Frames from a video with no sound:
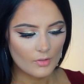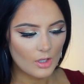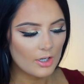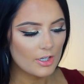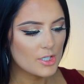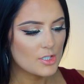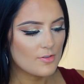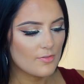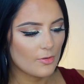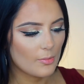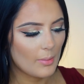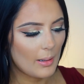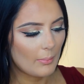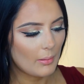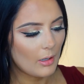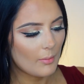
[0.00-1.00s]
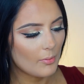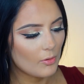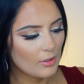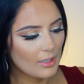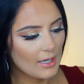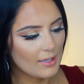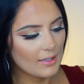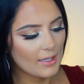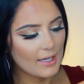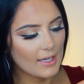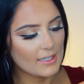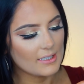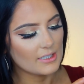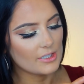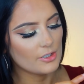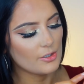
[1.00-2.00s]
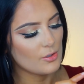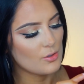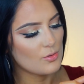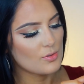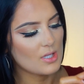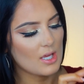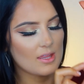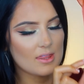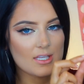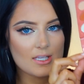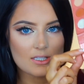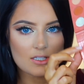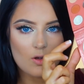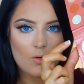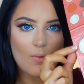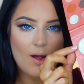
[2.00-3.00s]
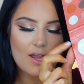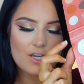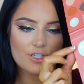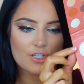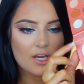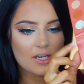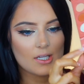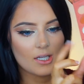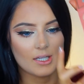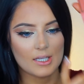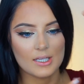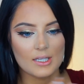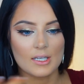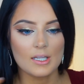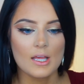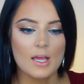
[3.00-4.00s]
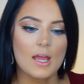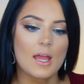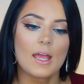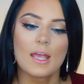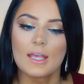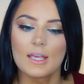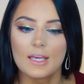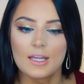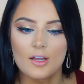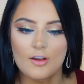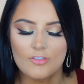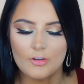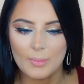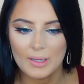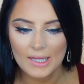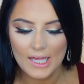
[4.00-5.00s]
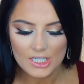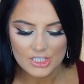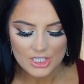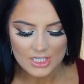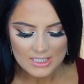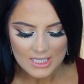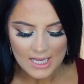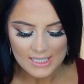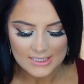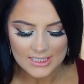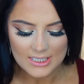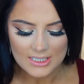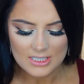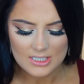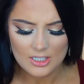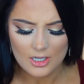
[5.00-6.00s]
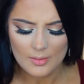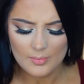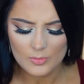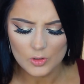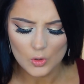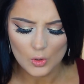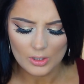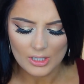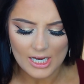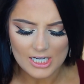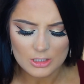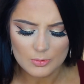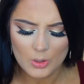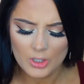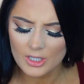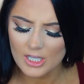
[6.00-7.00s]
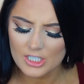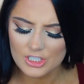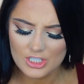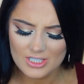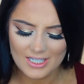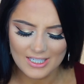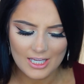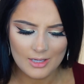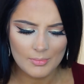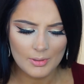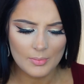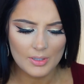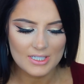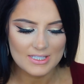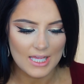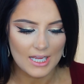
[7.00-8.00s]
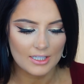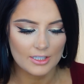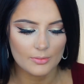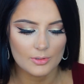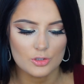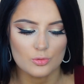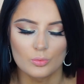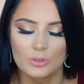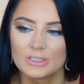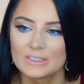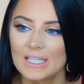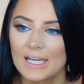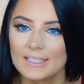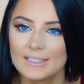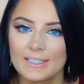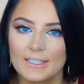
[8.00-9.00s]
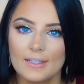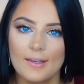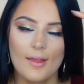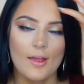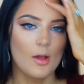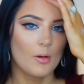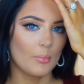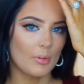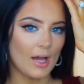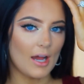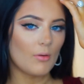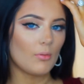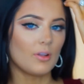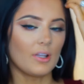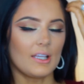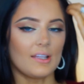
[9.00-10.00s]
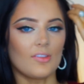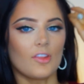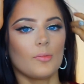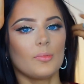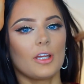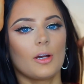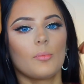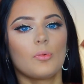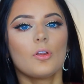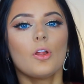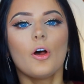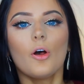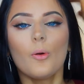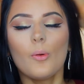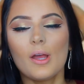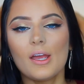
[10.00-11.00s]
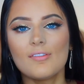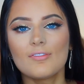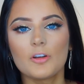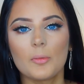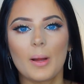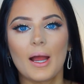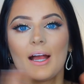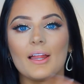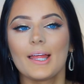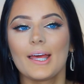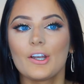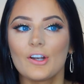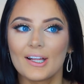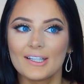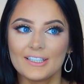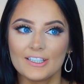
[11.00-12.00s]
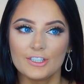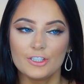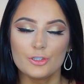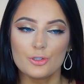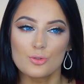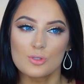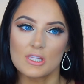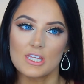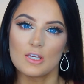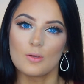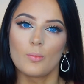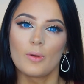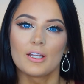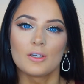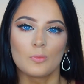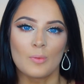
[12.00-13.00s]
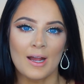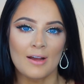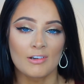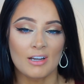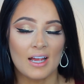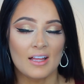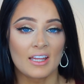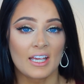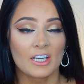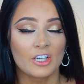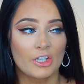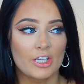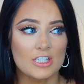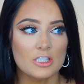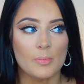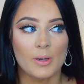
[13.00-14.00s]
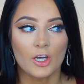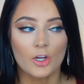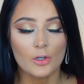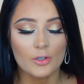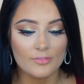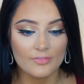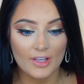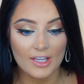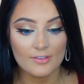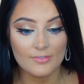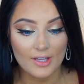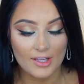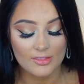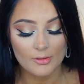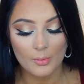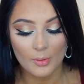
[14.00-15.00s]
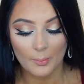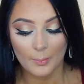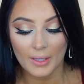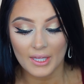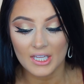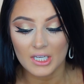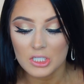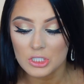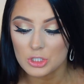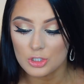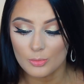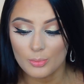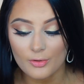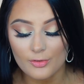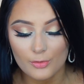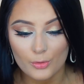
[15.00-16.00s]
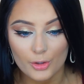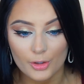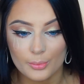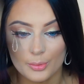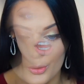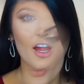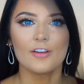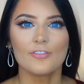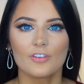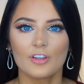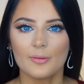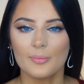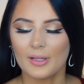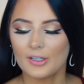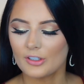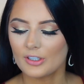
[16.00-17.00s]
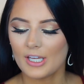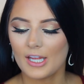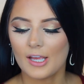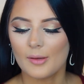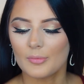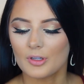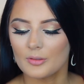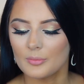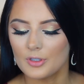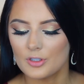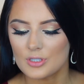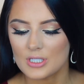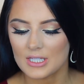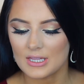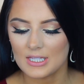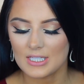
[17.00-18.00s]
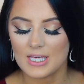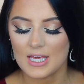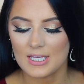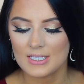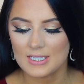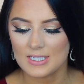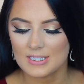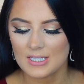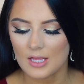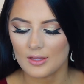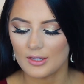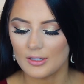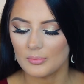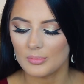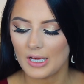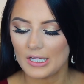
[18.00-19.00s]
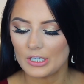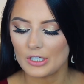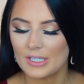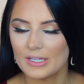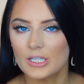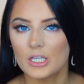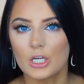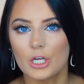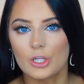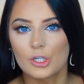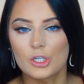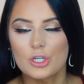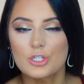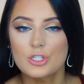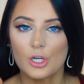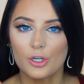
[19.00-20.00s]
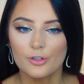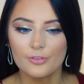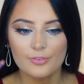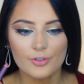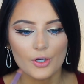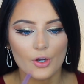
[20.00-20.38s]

Alright, so for my brow bone highlight, I did use this white shade again. And for my lashes, I did some Your Lash Bar lashes. I can't remember exactly which ones I did, but I will link them down below. And for my eyeliner, I did use the Wet n Wild eyeliner. It's my current fave at the moment, and it's super affordable. Alright, for lip liner today, I'm going to be using the Essence lip liner in the color Sucker for